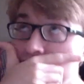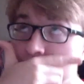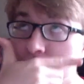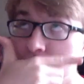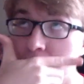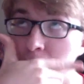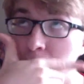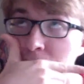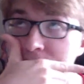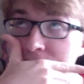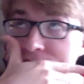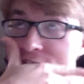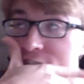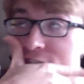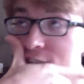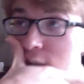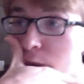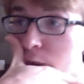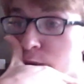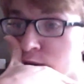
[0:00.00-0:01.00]
but so
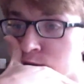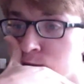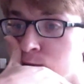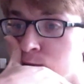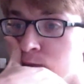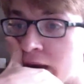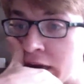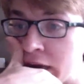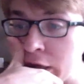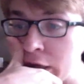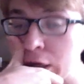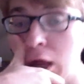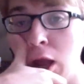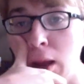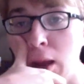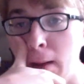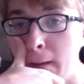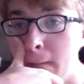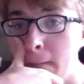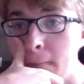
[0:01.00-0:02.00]
is Mike.
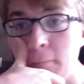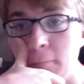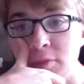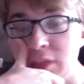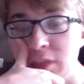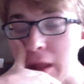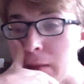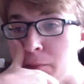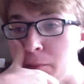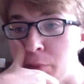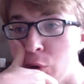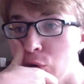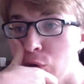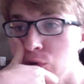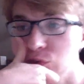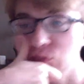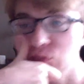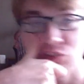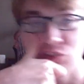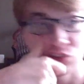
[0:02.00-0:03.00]
They both
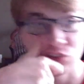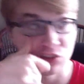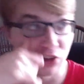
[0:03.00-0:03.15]
study